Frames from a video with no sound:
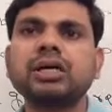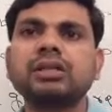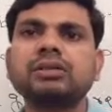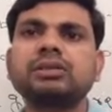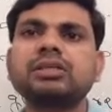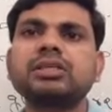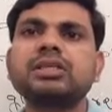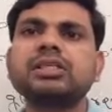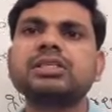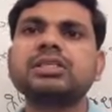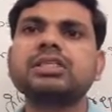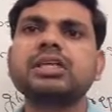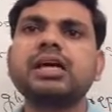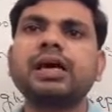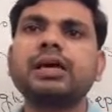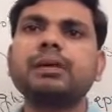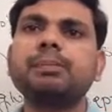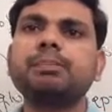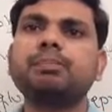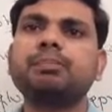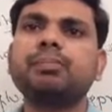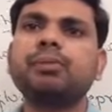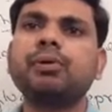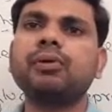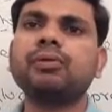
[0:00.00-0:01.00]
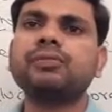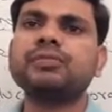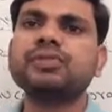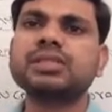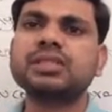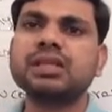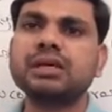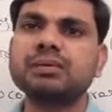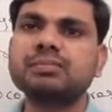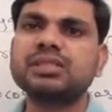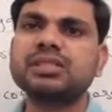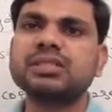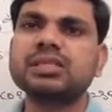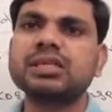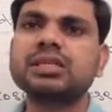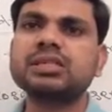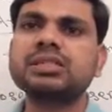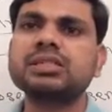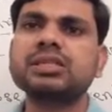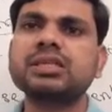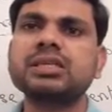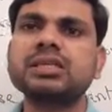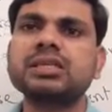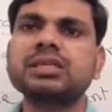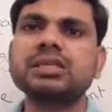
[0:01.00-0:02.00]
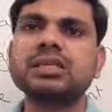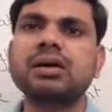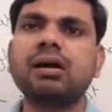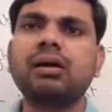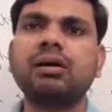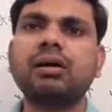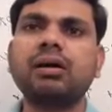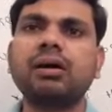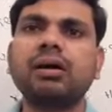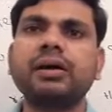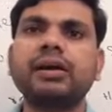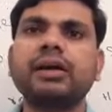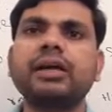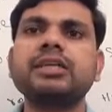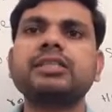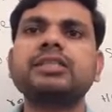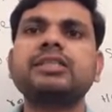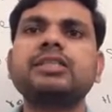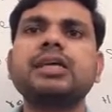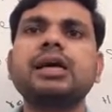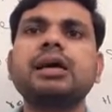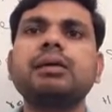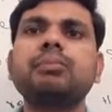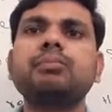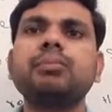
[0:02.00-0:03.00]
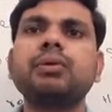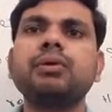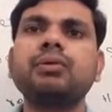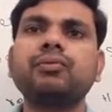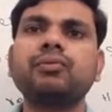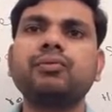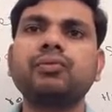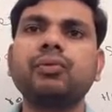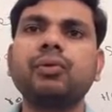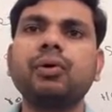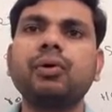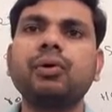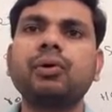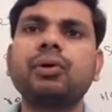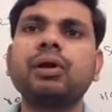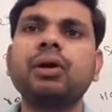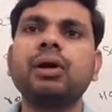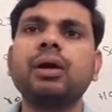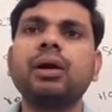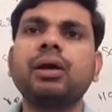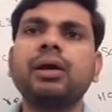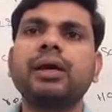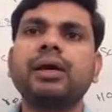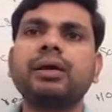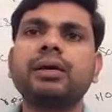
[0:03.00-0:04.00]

This type of substances are example for